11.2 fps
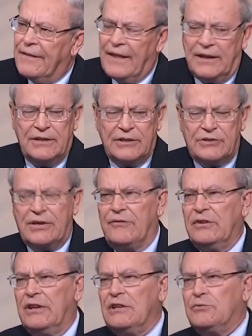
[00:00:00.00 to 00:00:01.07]
Then in the
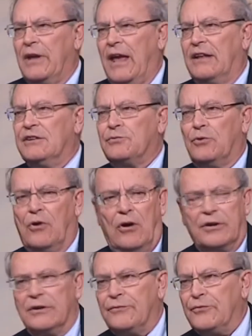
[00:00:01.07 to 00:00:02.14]
seventies, we had this, we're
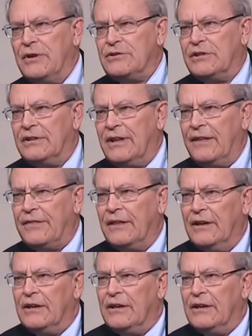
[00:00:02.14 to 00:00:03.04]
all going to freeze to death.